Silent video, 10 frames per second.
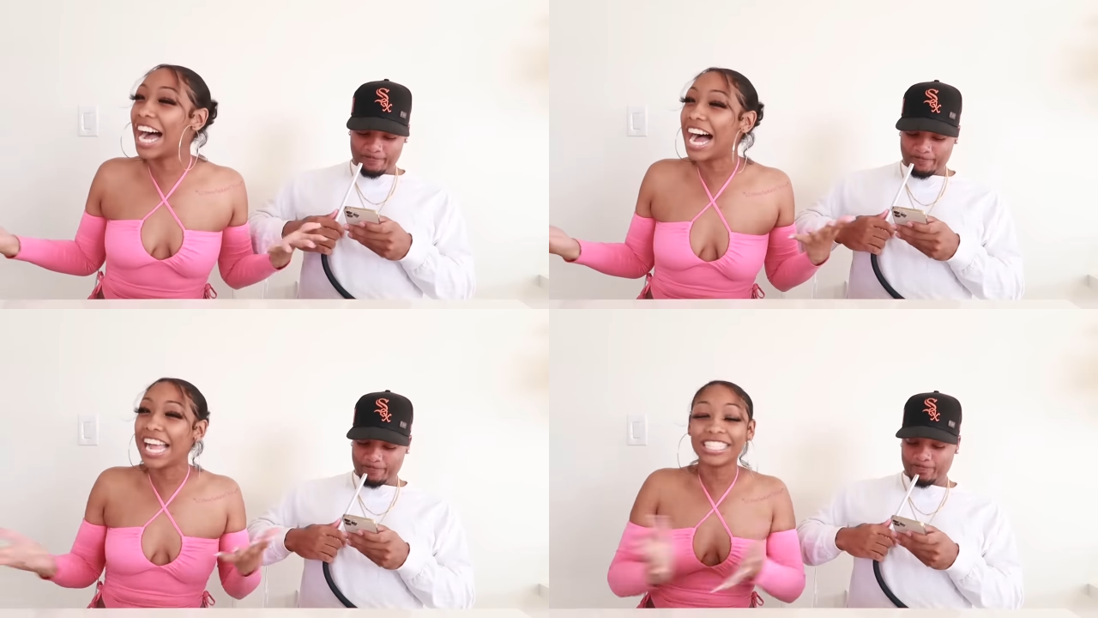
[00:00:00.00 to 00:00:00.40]

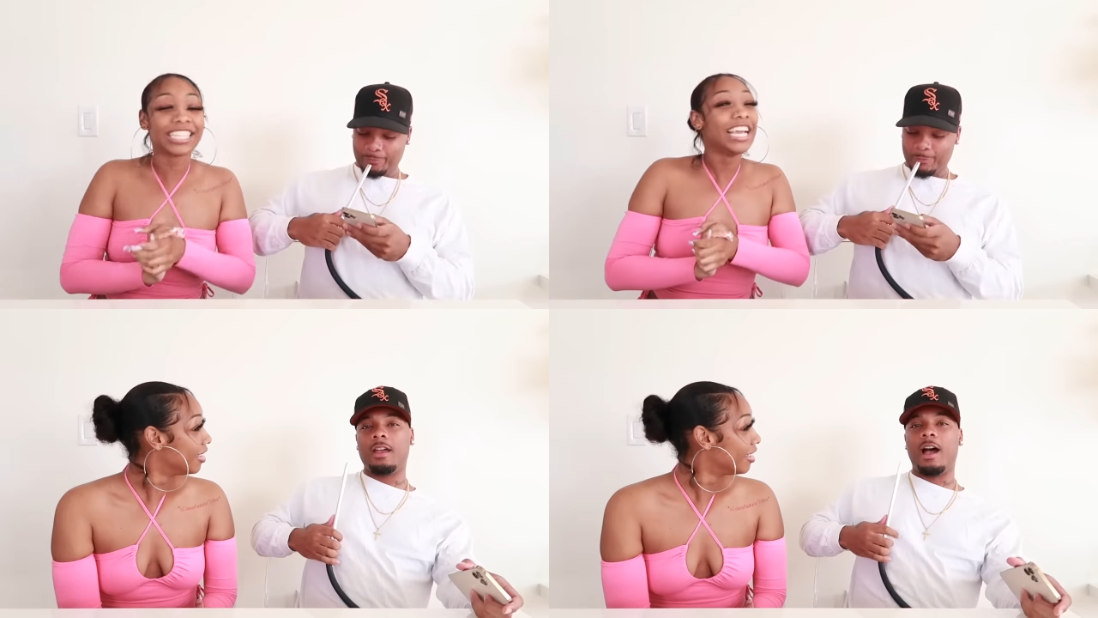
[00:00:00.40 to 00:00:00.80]

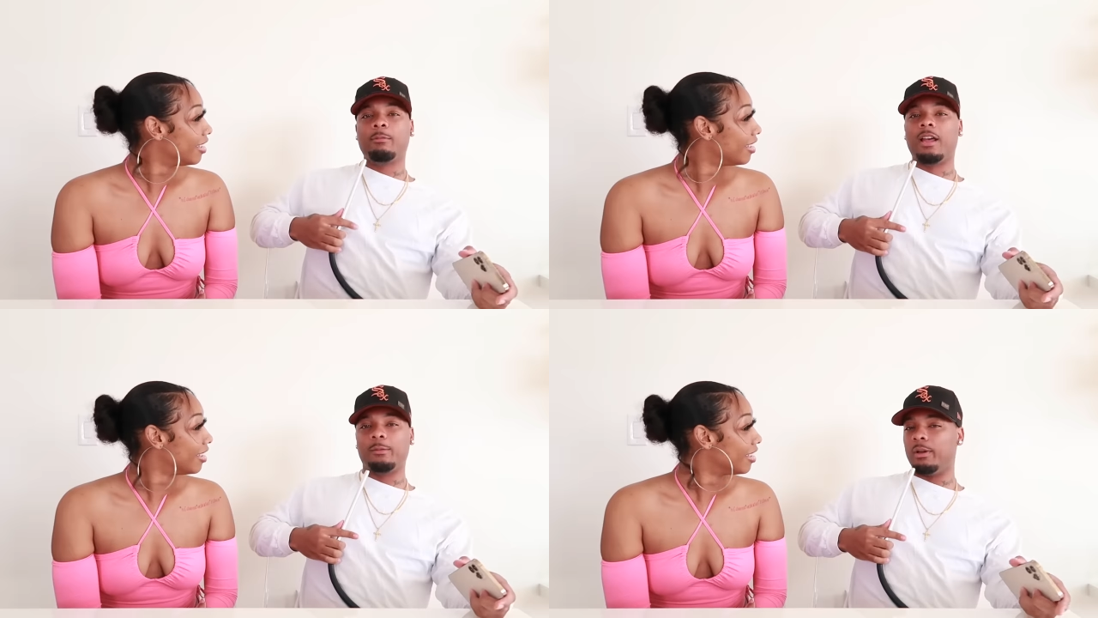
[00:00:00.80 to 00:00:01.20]
Speaker 1: signs.
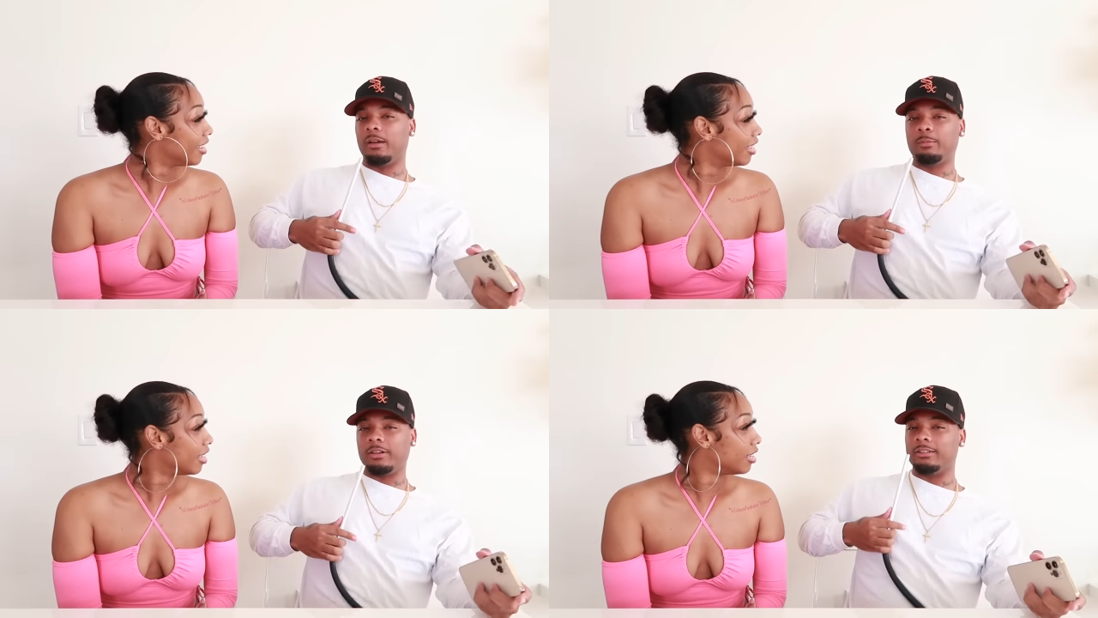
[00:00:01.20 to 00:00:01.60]
Speaker 2: I'm not a
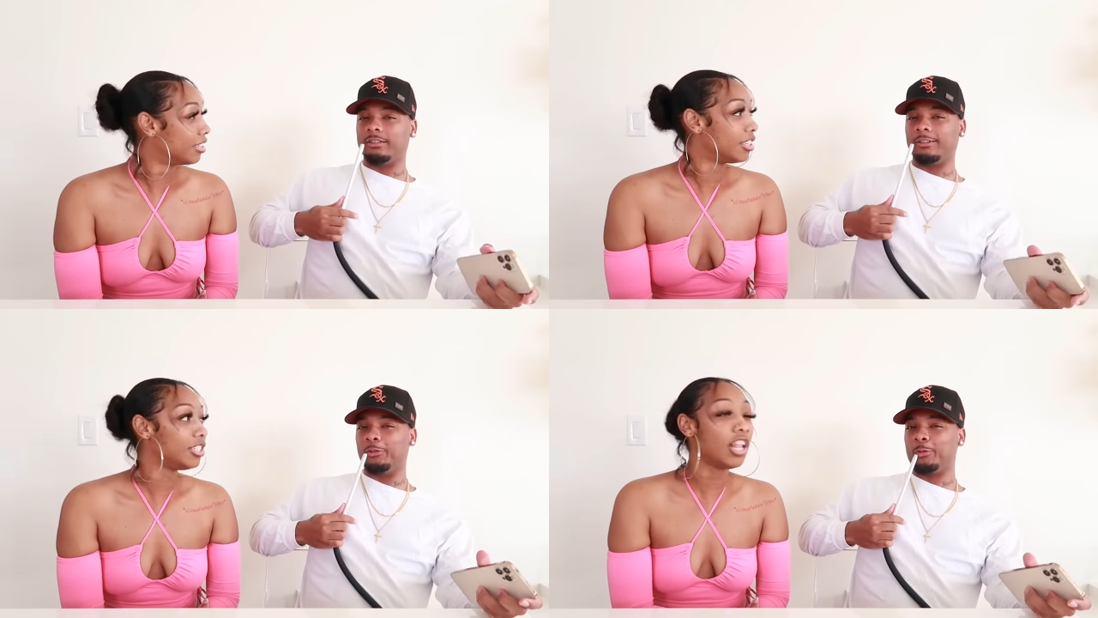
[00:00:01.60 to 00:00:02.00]
bad
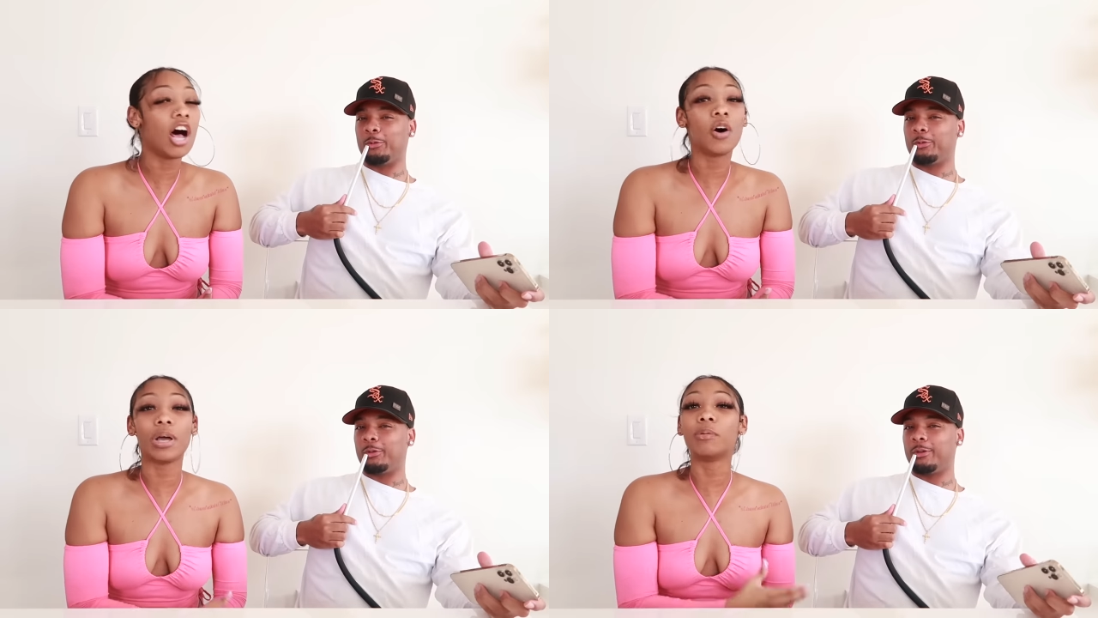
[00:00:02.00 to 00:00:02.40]
person.
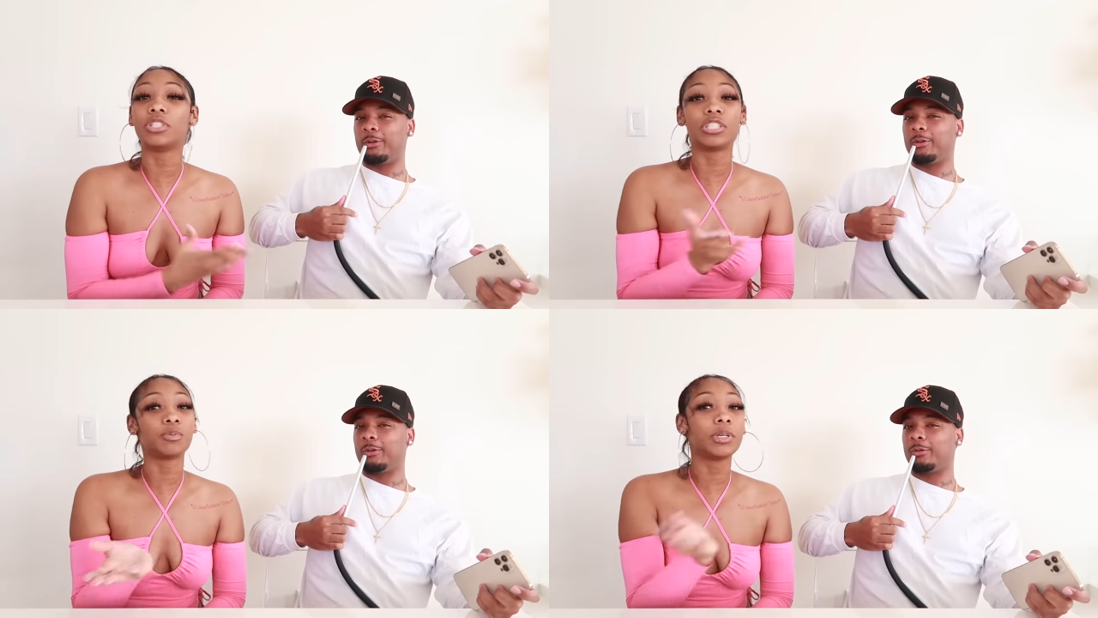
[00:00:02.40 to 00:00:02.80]
Speaker 1: No, it
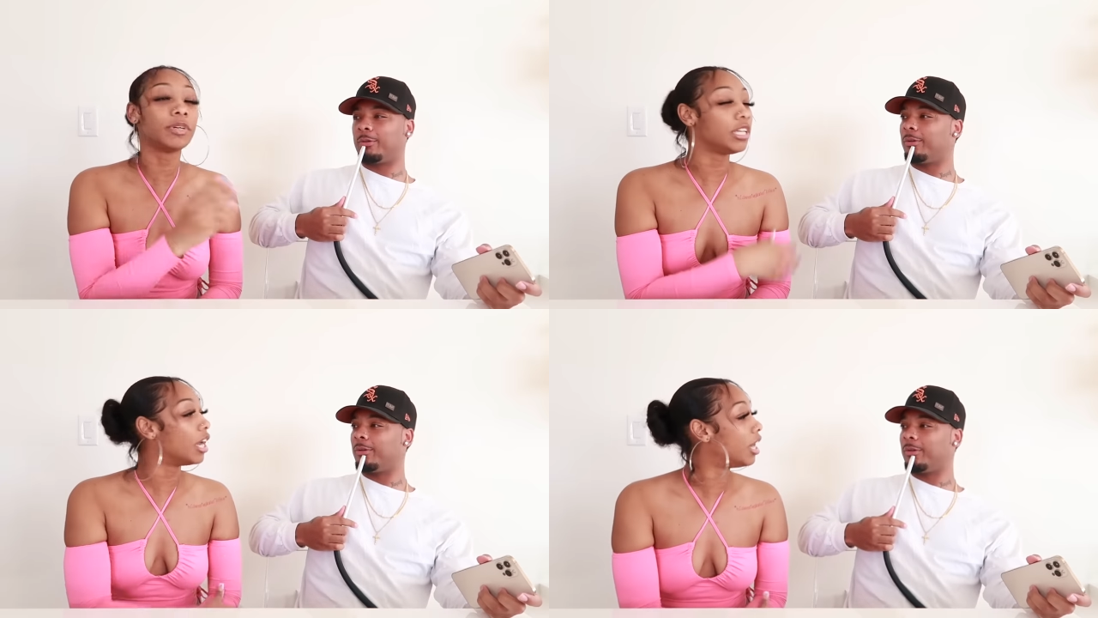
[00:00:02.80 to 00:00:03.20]
was just we
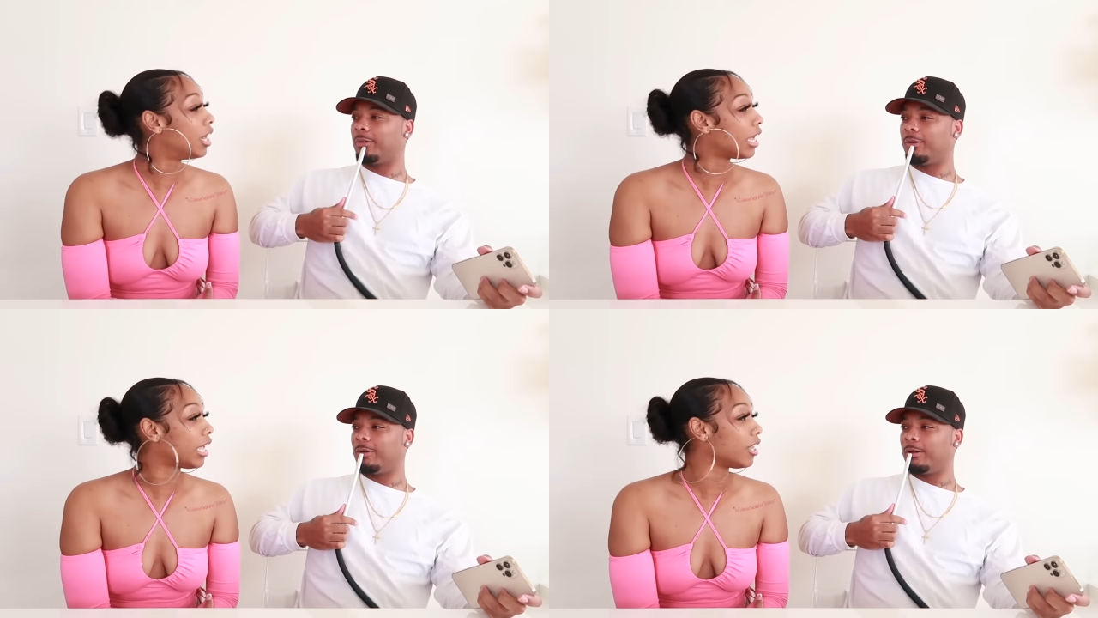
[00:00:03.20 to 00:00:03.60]
were
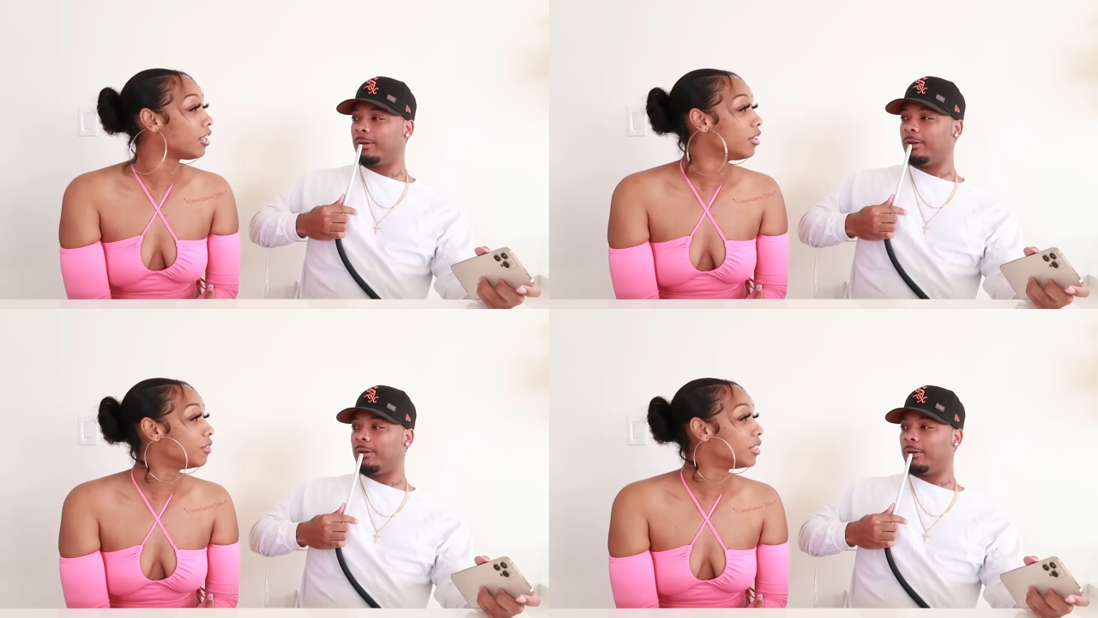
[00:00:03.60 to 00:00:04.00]
young
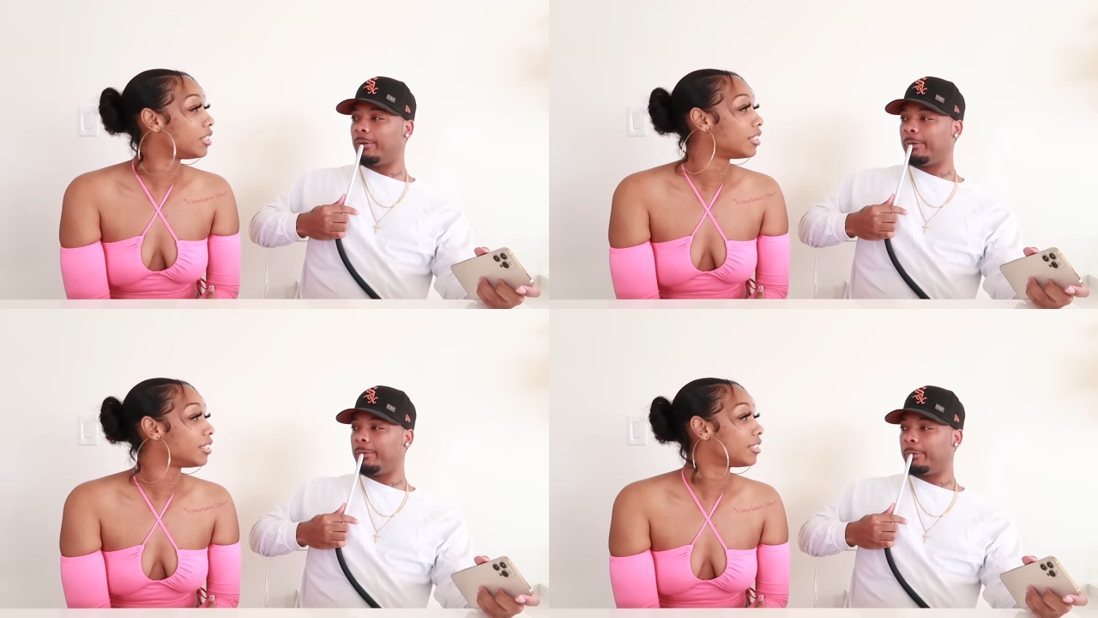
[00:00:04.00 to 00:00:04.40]
and you were
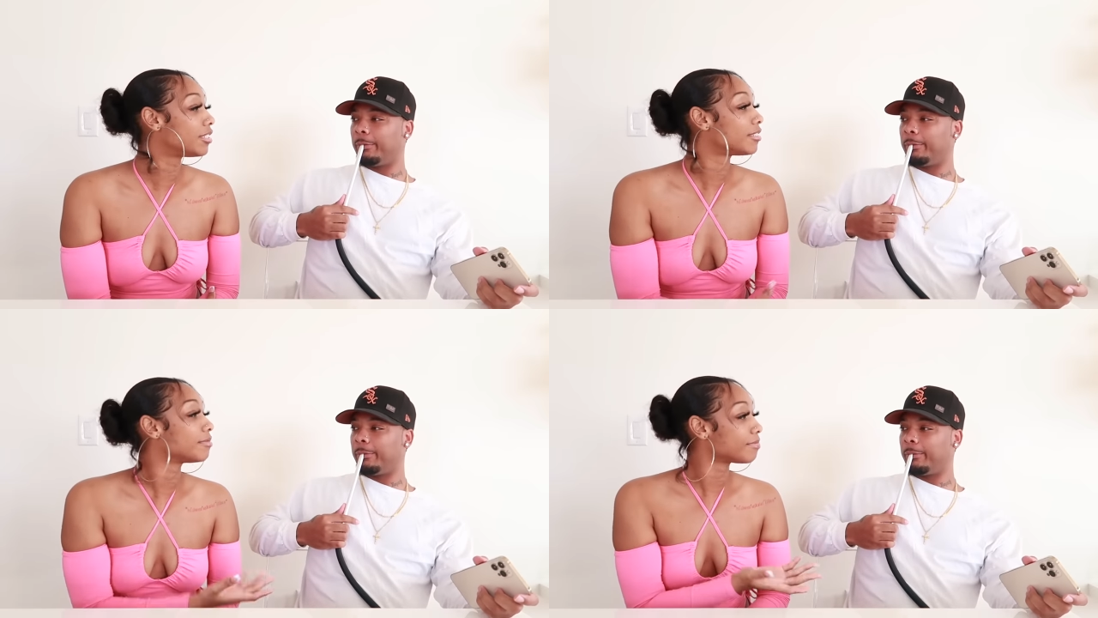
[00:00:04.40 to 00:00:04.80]

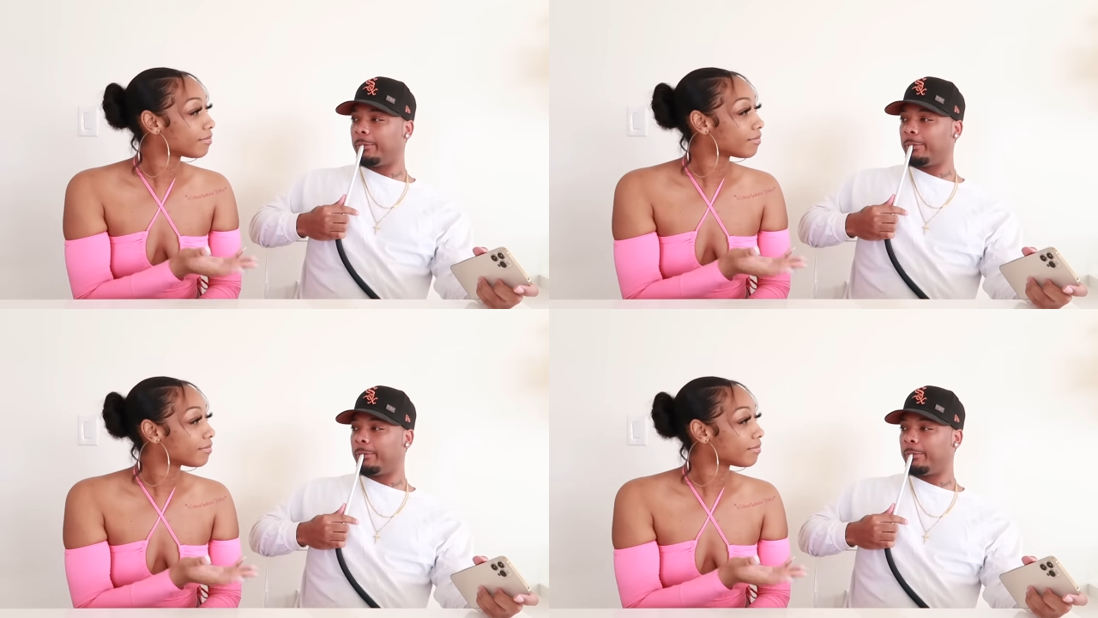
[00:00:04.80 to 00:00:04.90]
just.